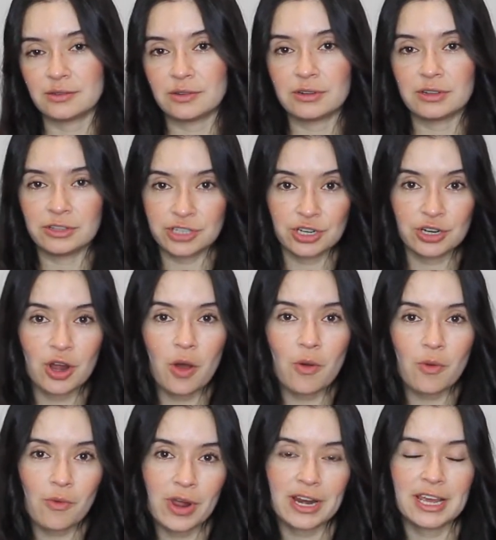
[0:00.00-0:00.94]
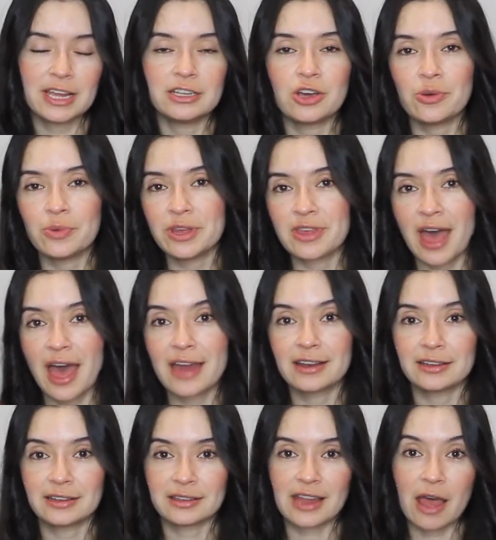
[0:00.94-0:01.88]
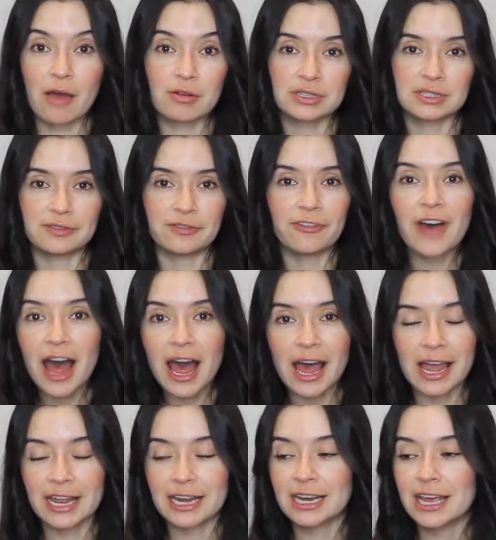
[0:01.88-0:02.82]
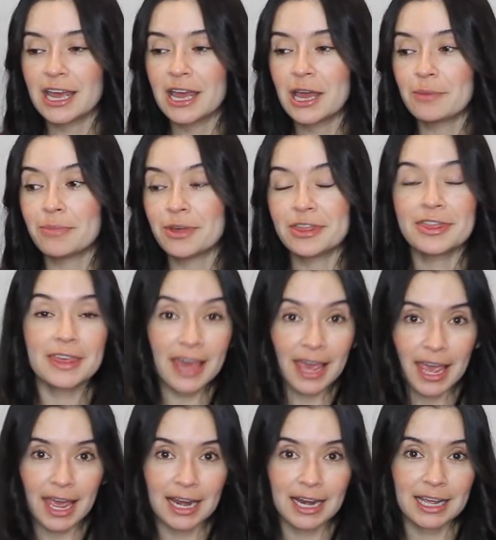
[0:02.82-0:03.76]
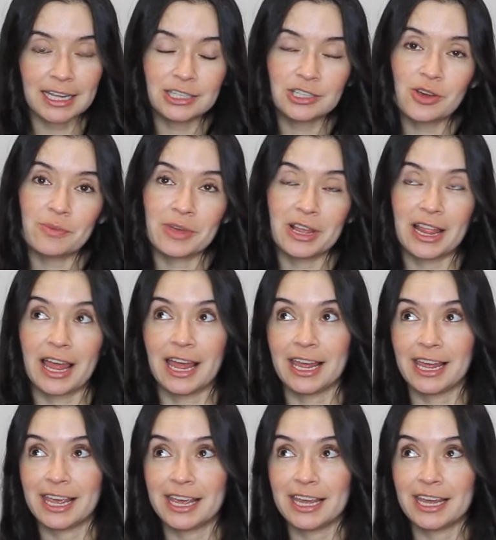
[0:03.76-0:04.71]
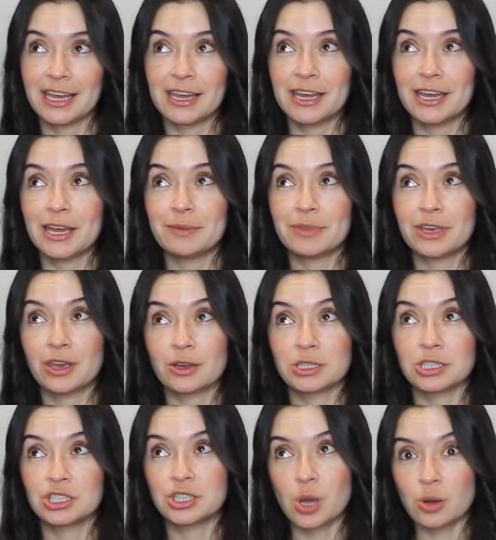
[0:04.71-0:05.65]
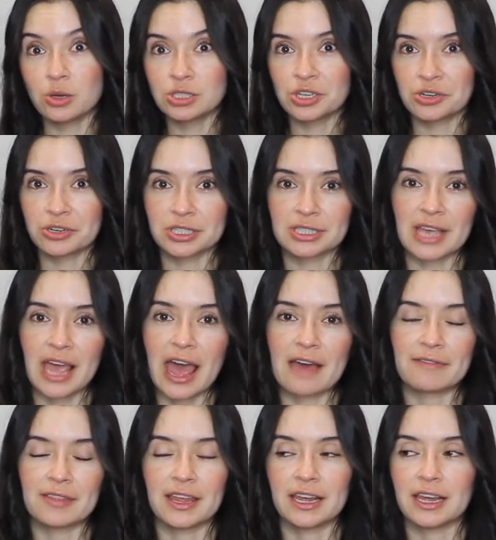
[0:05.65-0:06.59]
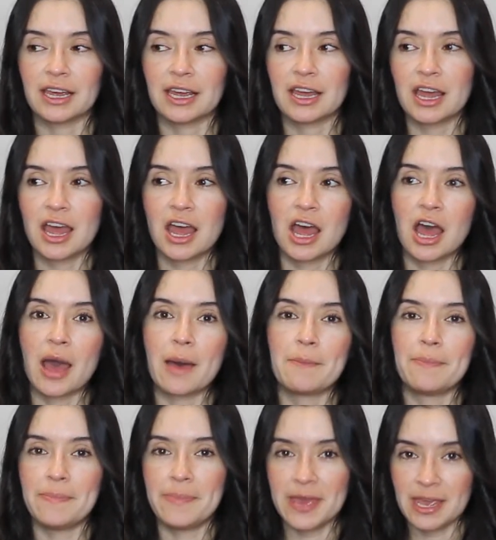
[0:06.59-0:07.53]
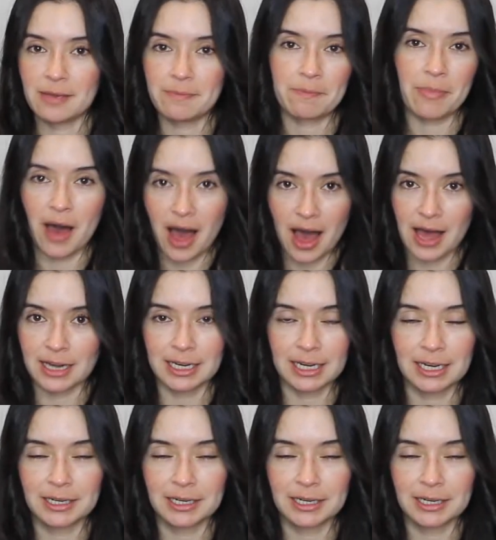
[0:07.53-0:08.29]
when he told me that was fine. But then he told me because those girls have a big butt.